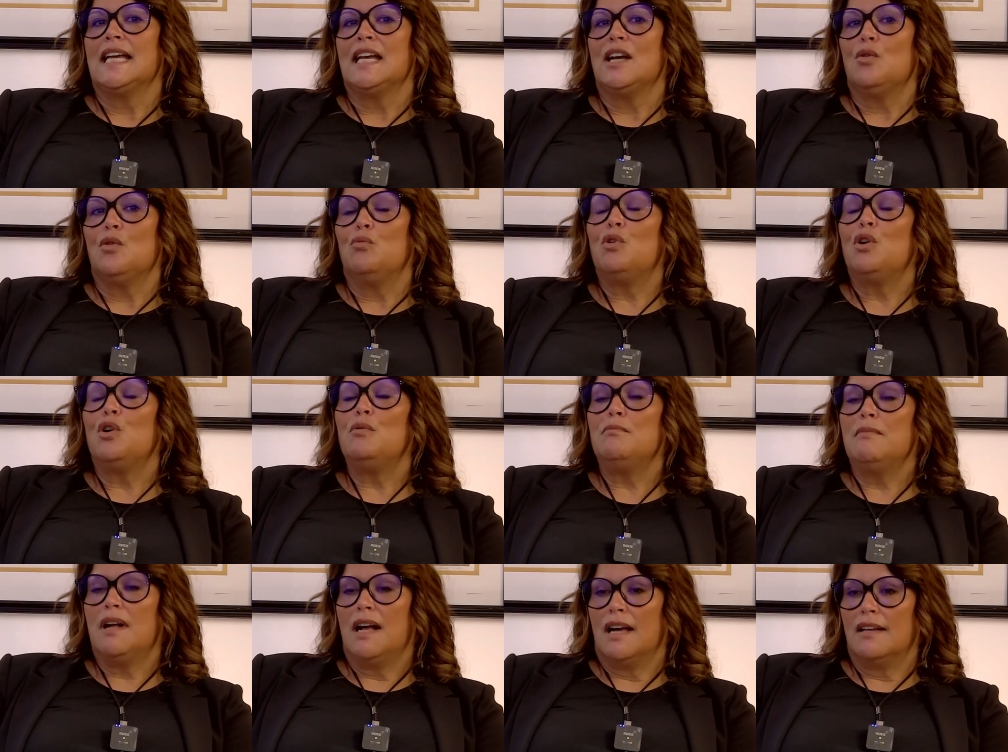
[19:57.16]

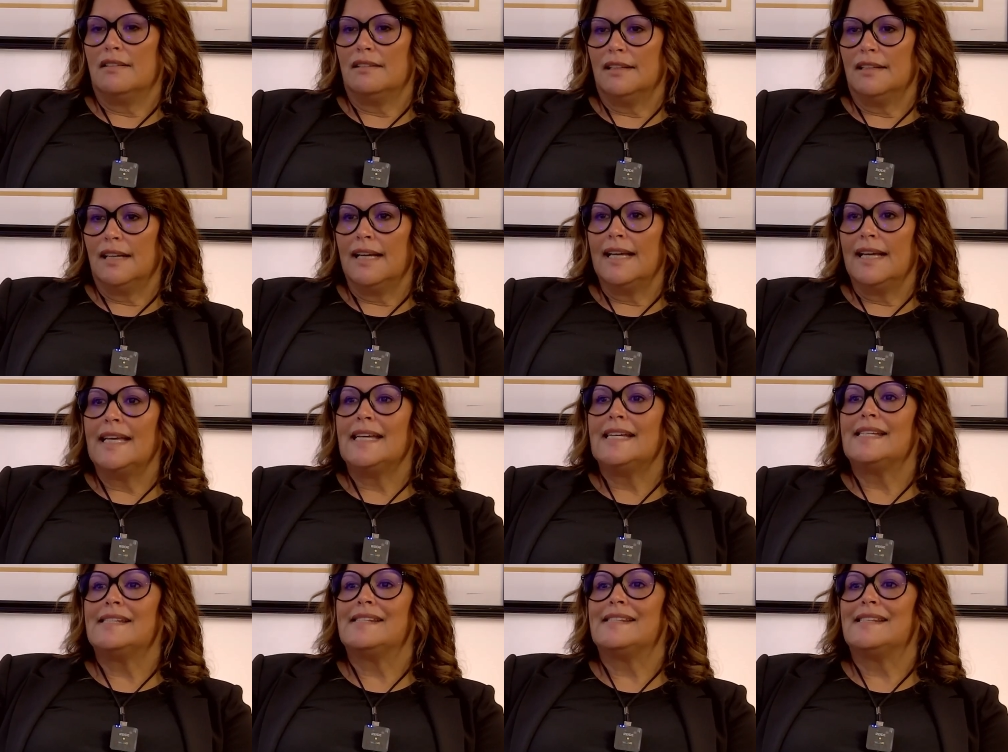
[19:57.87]
Role modeling
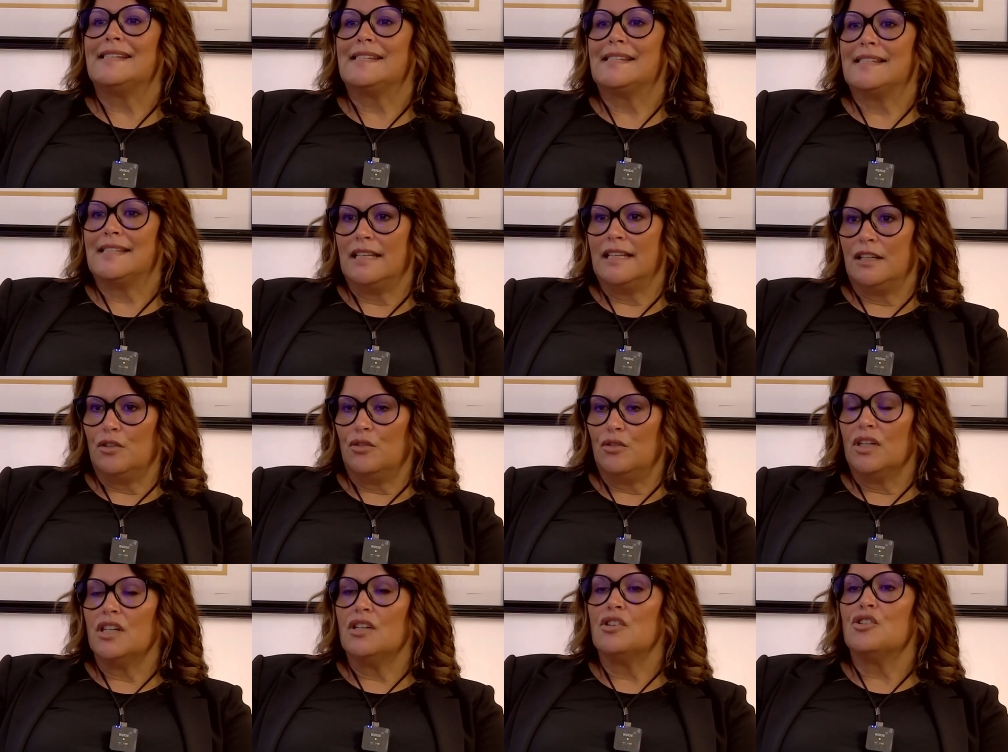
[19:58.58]
is the
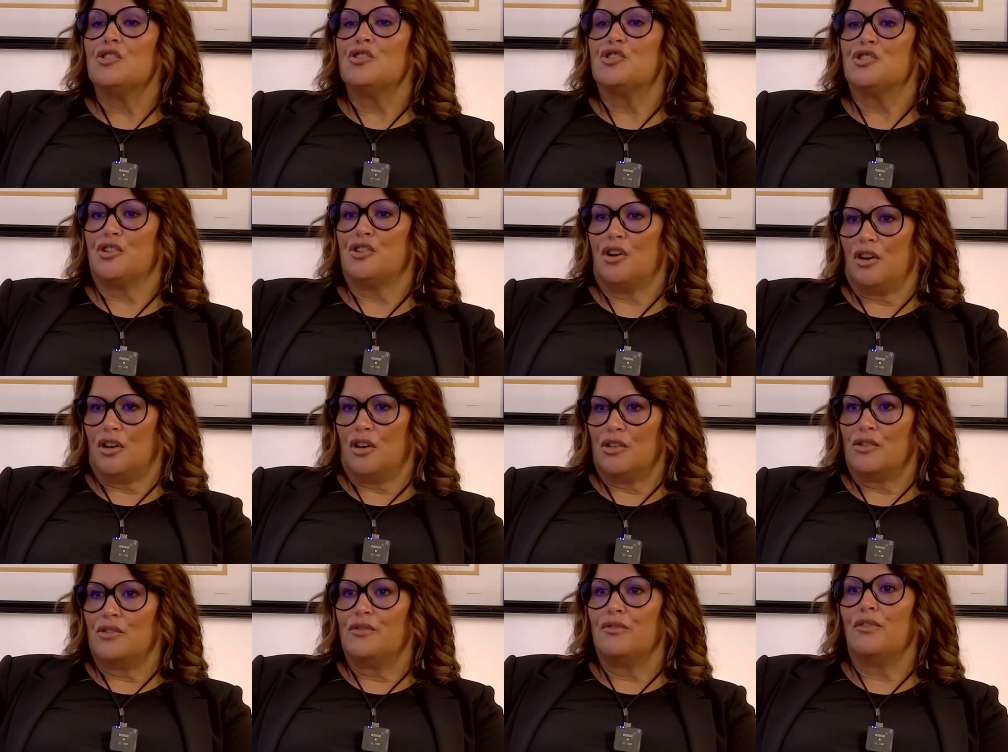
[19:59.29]
secret
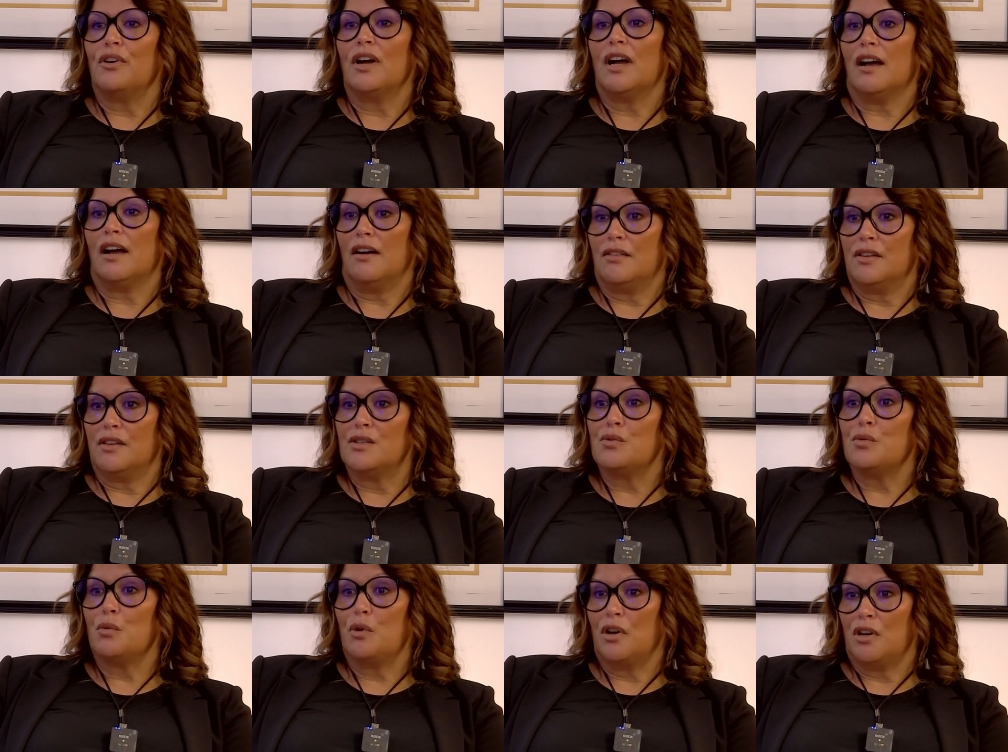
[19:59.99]
sauce for how
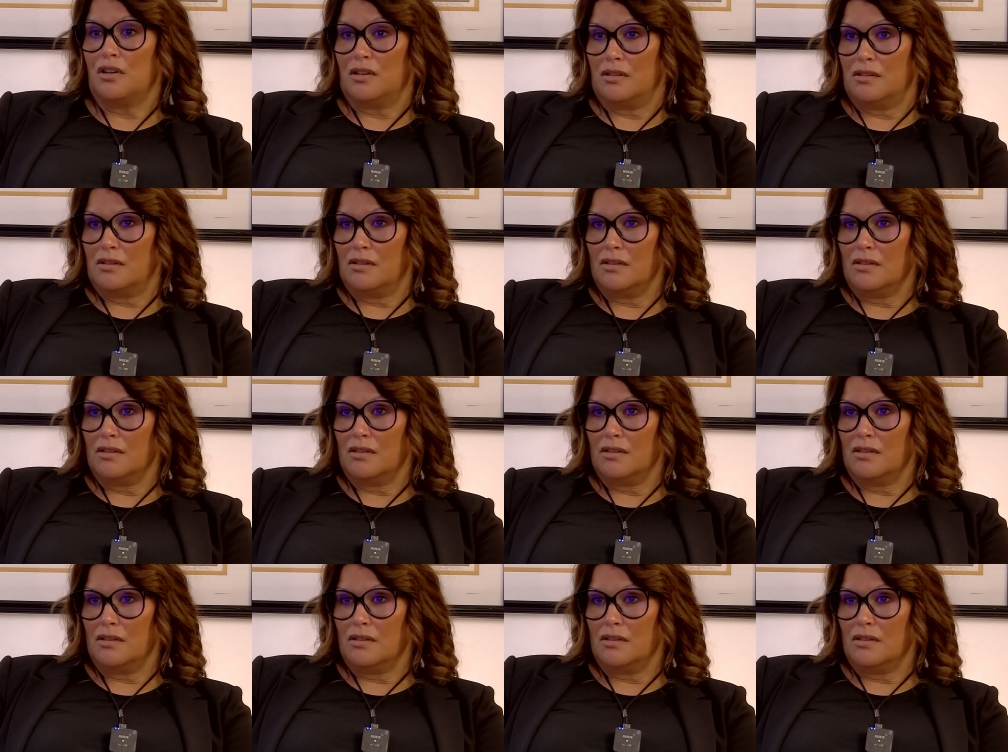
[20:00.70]
this works.